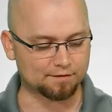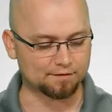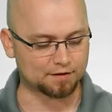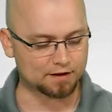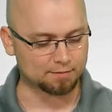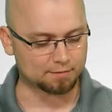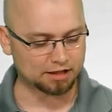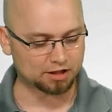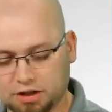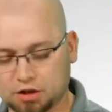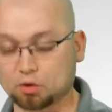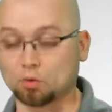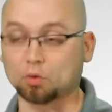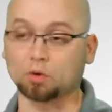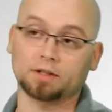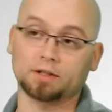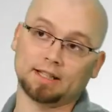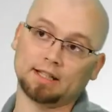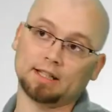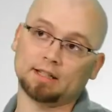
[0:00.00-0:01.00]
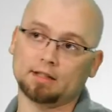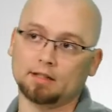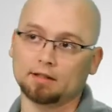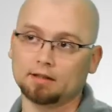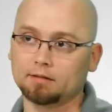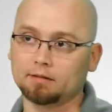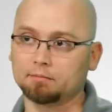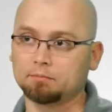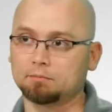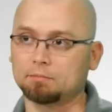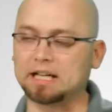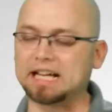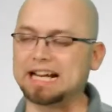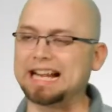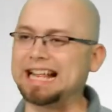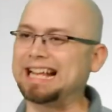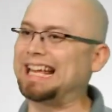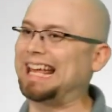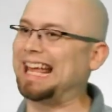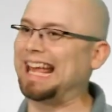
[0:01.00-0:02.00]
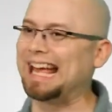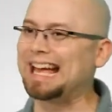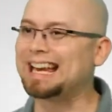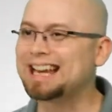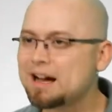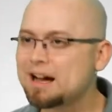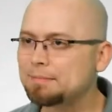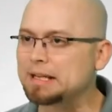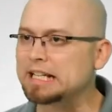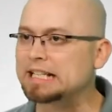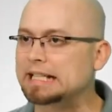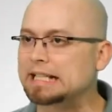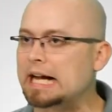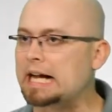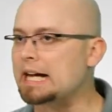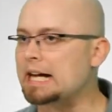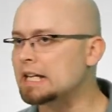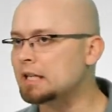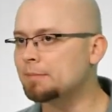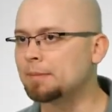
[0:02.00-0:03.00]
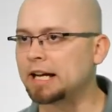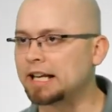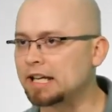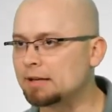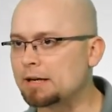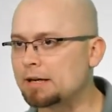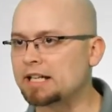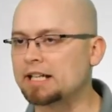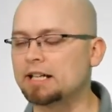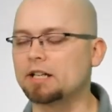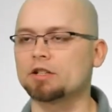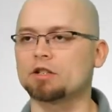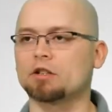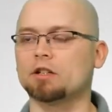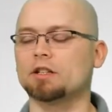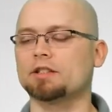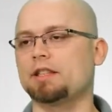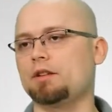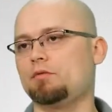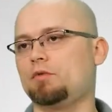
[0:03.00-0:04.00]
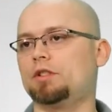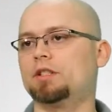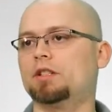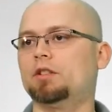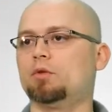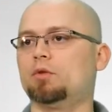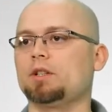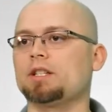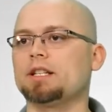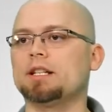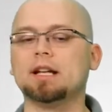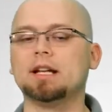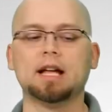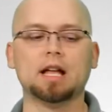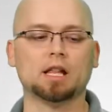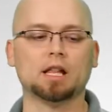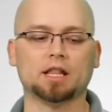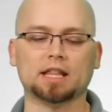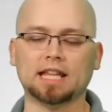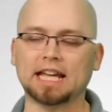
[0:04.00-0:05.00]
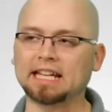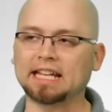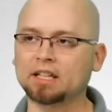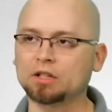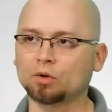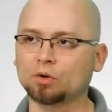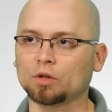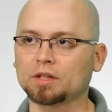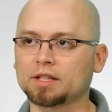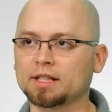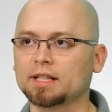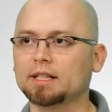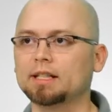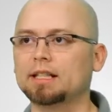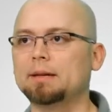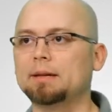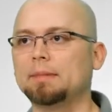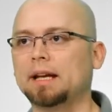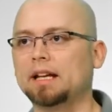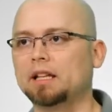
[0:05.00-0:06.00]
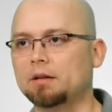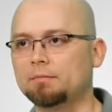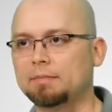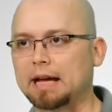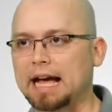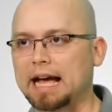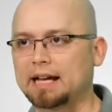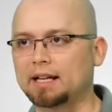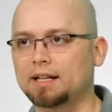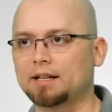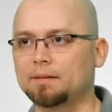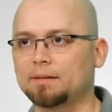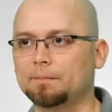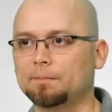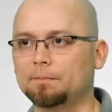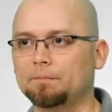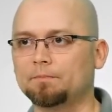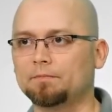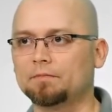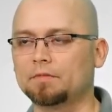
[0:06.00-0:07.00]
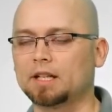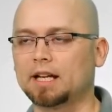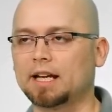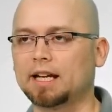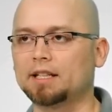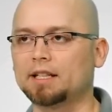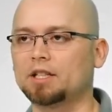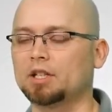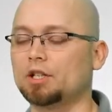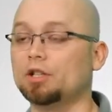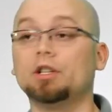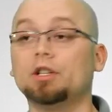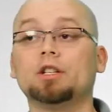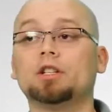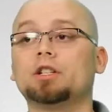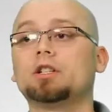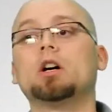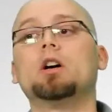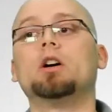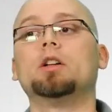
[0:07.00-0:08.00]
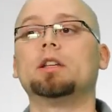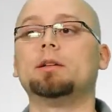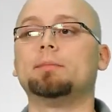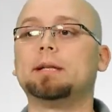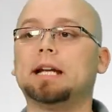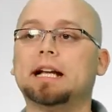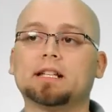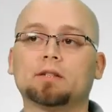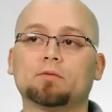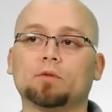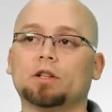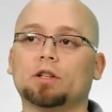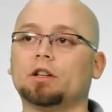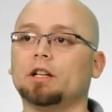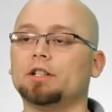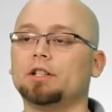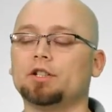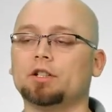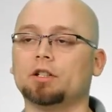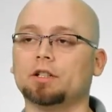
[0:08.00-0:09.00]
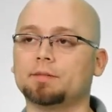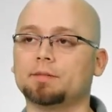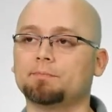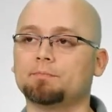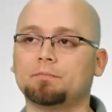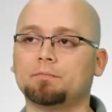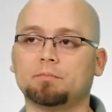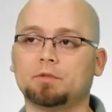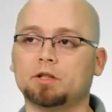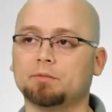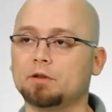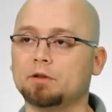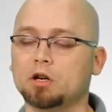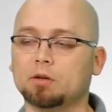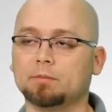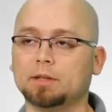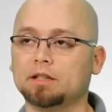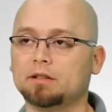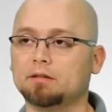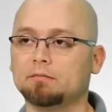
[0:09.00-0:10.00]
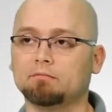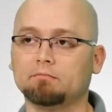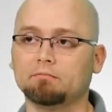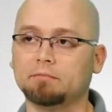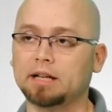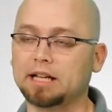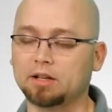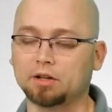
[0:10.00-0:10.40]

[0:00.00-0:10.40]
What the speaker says: them endorse it, but it cannot be signed by anybody else or else they won't endorse it. They endorse it, they mail it back, okay? So you can just call them and ask where their insurance department mail